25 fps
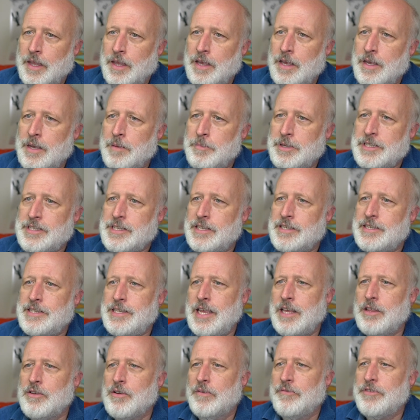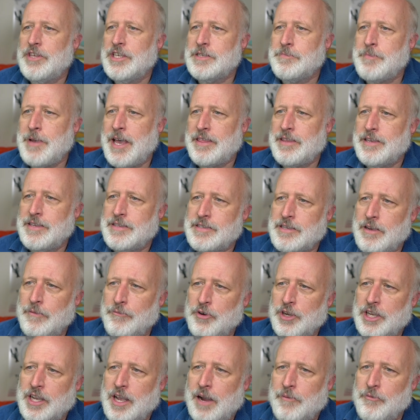But since neither of these methods of
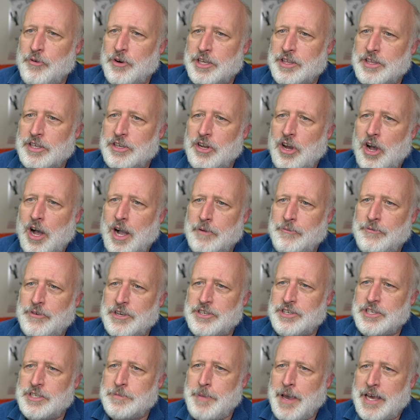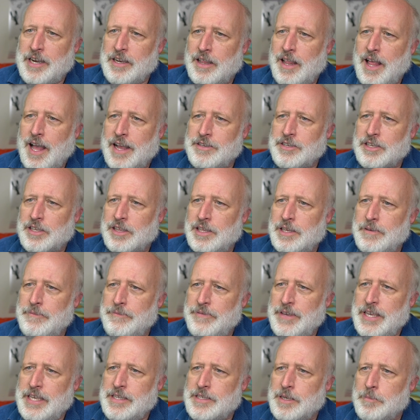recovering the dogfish is pedagogically
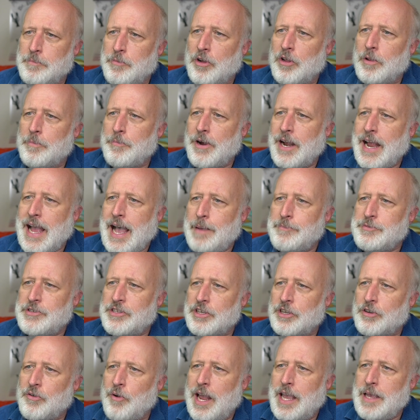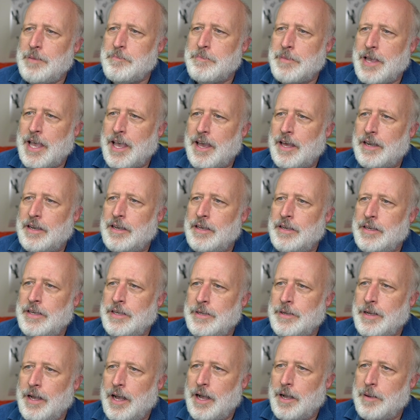feasible, perhaps the great man,
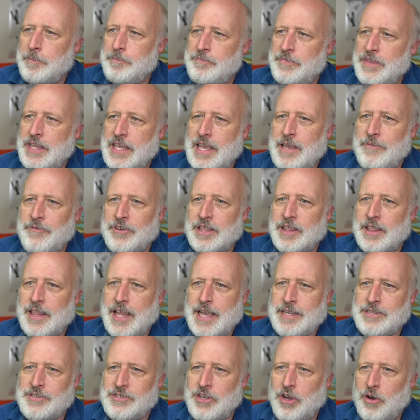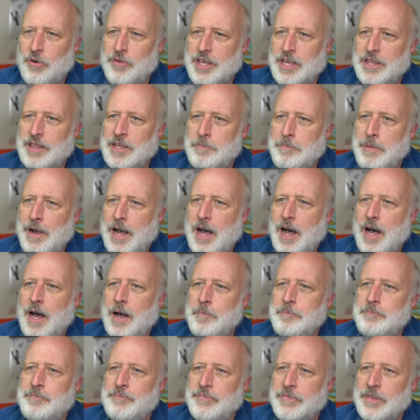um, even less so than the
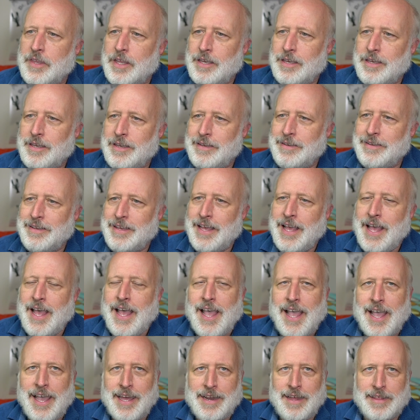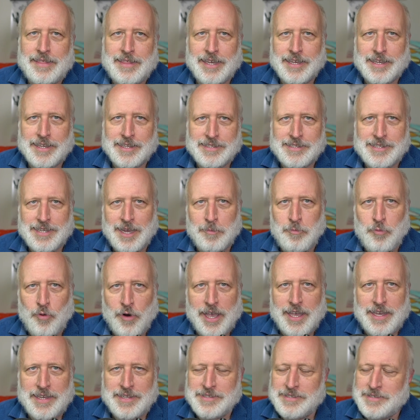bomb, and I think in some
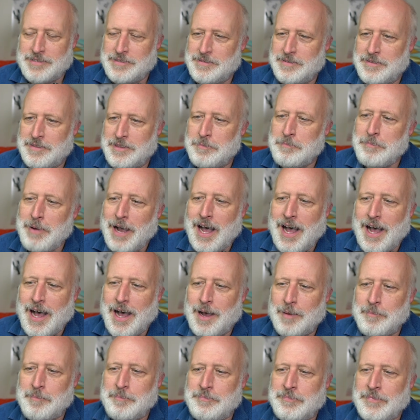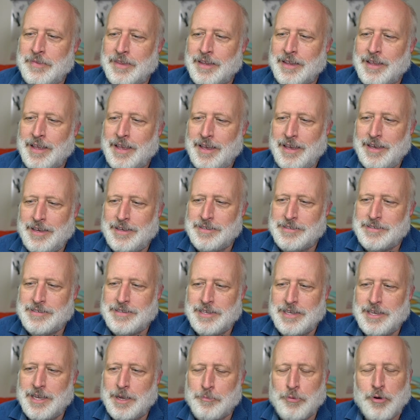ways the bomb is
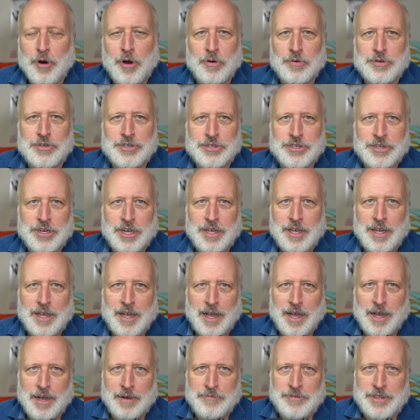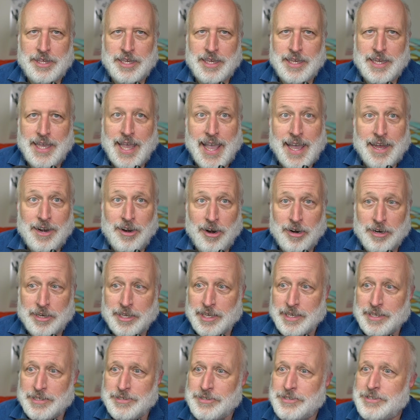the approach of the
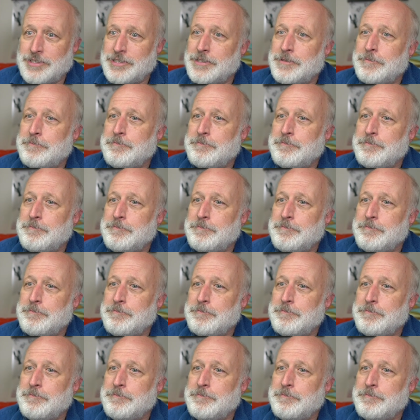anarchists,